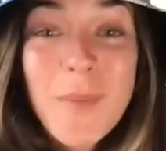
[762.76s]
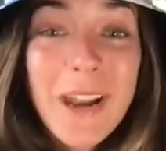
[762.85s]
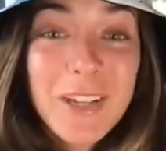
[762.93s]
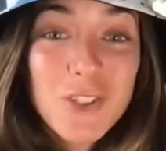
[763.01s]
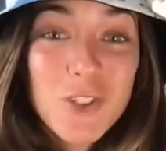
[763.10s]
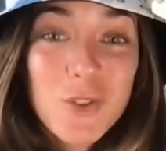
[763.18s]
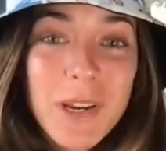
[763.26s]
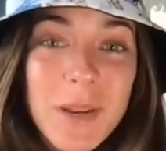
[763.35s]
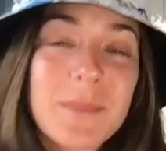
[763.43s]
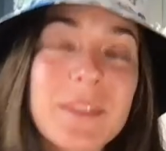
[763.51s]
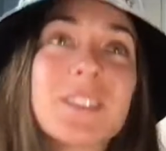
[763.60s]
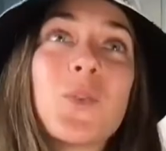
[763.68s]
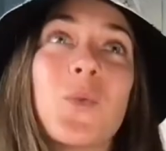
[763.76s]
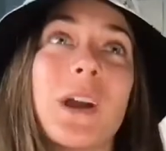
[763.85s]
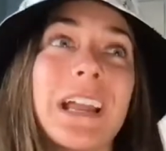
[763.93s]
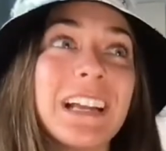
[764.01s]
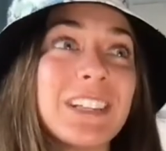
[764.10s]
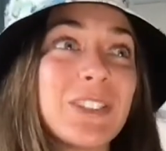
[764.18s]
about extremes. The
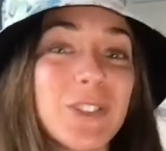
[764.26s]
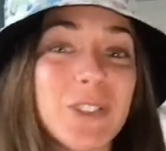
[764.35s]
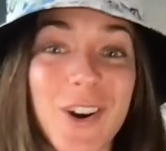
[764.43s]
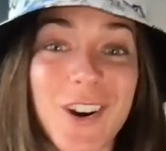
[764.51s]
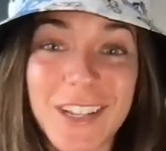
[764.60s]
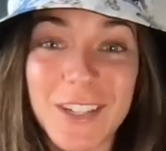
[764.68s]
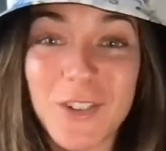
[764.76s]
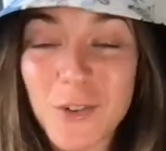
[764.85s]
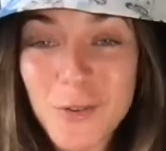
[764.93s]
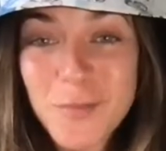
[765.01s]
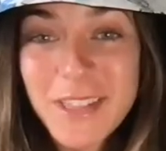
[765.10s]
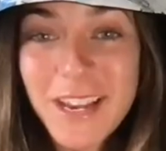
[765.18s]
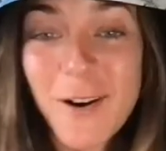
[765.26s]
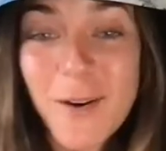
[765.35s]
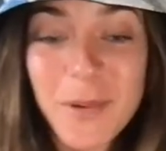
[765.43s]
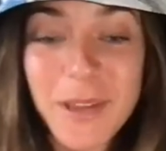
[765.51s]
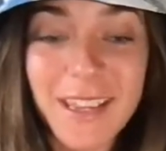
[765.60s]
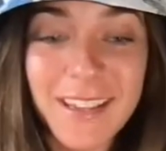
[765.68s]
way I started group
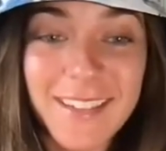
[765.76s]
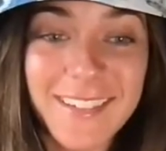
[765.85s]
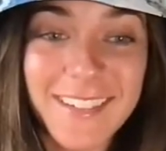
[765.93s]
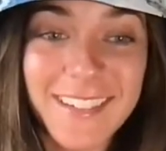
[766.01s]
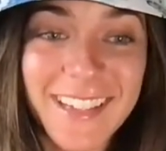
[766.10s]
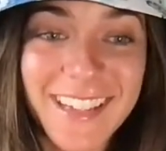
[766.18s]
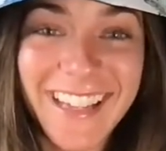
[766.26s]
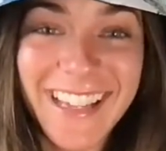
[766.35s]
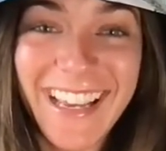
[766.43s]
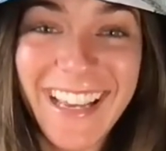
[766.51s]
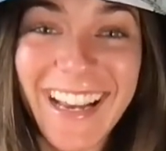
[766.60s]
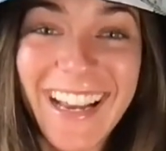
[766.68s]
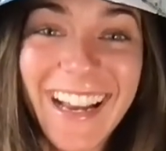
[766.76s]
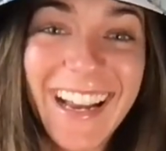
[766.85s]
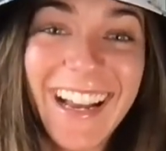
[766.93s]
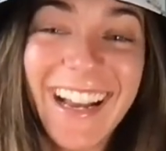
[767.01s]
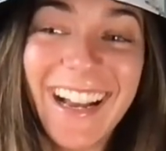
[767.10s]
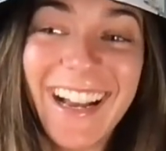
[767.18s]
therapy
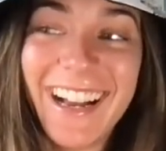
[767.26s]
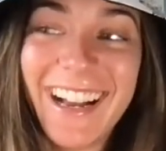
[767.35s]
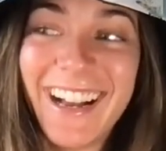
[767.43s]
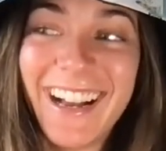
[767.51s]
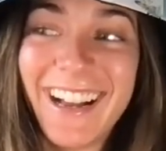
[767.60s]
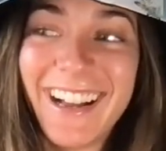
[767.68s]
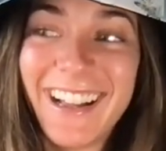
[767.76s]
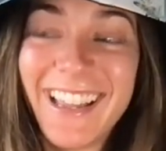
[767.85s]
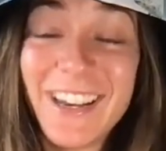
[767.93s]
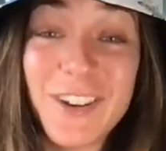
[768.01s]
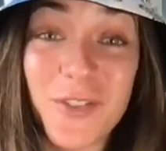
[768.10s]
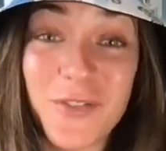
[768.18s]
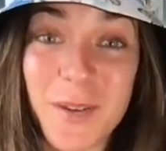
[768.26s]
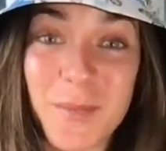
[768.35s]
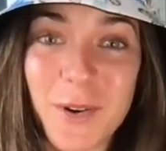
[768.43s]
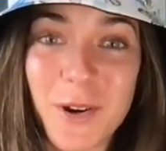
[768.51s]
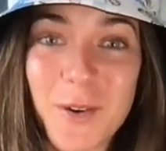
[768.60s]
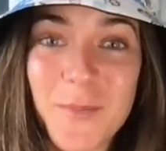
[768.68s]
in
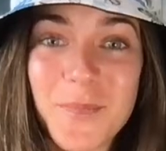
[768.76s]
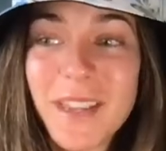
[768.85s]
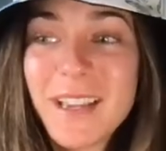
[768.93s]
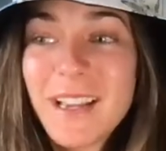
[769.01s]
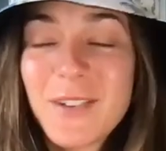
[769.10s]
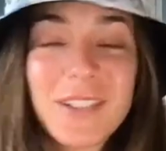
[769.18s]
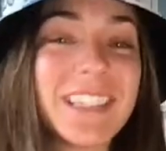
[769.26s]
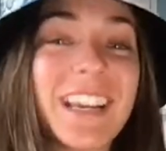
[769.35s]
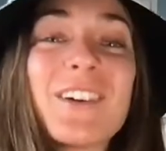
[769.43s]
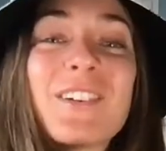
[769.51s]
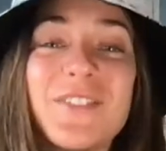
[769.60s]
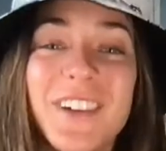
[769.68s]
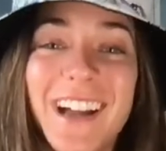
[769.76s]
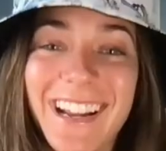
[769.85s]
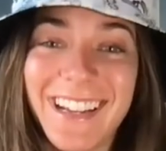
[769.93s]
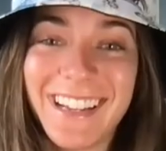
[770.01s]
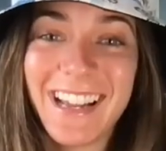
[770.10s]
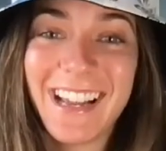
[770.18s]
November was
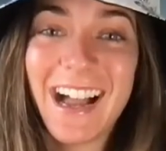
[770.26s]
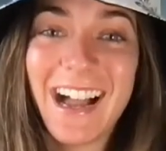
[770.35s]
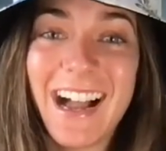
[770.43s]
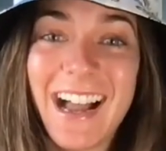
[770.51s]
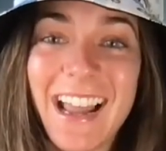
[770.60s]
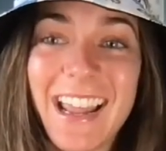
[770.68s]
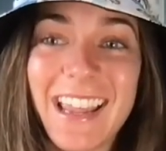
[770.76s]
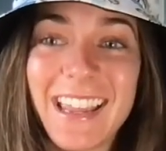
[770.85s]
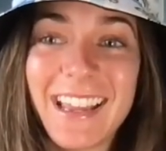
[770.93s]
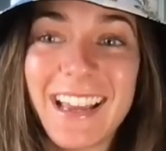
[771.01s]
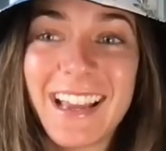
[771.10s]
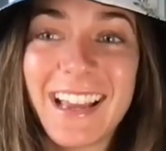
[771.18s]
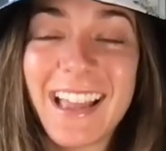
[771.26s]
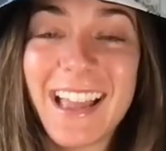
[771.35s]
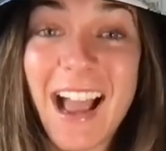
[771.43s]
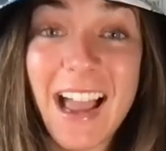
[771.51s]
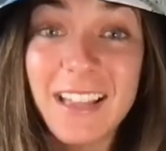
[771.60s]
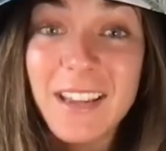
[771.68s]
terrified. I
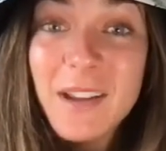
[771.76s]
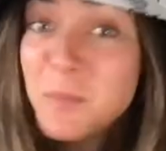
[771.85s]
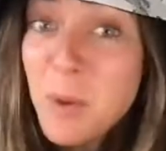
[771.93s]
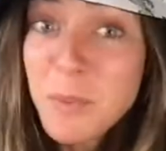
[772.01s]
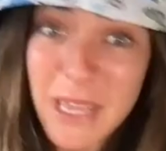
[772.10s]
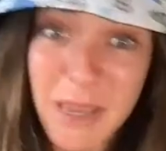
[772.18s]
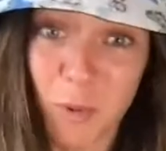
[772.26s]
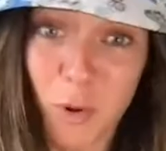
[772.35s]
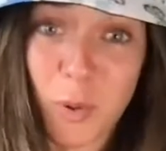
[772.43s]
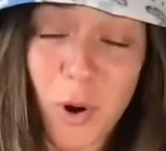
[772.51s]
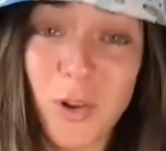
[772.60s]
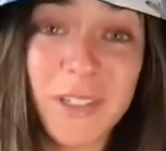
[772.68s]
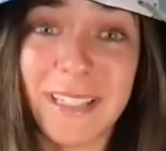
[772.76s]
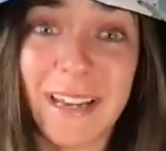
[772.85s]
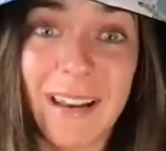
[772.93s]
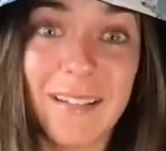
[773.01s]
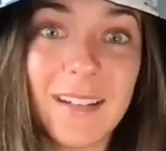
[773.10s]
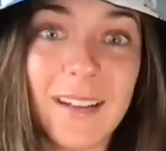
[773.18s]
I am a people
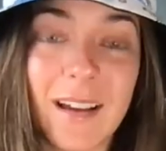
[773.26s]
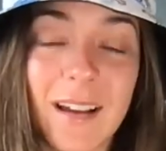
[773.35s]
person,